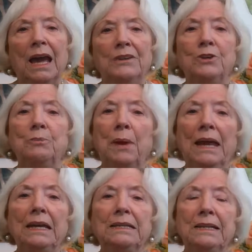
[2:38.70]
And you
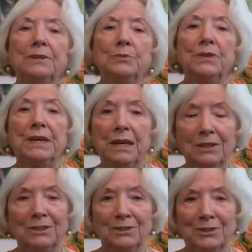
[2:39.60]
paint it with
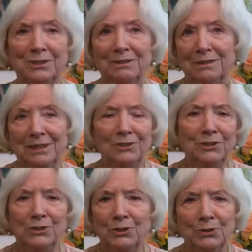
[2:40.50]
Kills
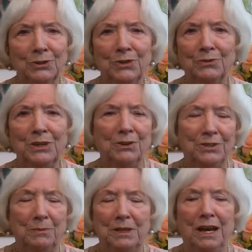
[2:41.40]
2 or 3 or
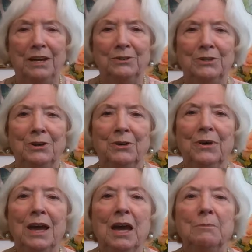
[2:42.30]
something, I don't know.